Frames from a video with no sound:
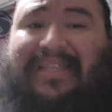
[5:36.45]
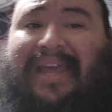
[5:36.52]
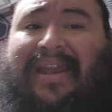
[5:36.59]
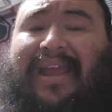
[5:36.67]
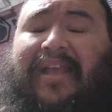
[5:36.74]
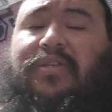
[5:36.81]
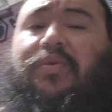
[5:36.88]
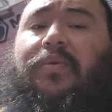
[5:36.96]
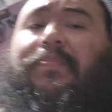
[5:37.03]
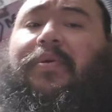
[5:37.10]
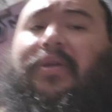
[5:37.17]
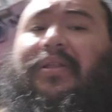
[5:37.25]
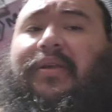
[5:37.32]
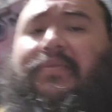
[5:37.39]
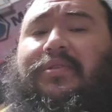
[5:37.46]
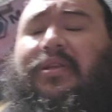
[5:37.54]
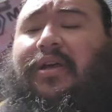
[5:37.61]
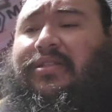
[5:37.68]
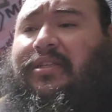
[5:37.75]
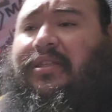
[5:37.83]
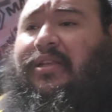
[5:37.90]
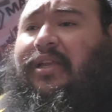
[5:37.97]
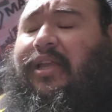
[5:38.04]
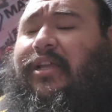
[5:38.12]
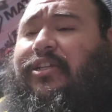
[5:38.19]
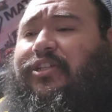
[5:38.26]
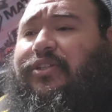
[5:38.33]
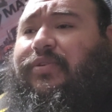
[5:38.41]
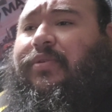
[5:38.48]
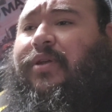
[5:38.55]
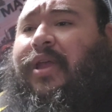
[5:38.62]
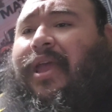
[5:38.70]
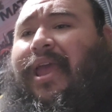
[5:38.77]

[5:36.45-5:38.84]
that actual part that was causing the issue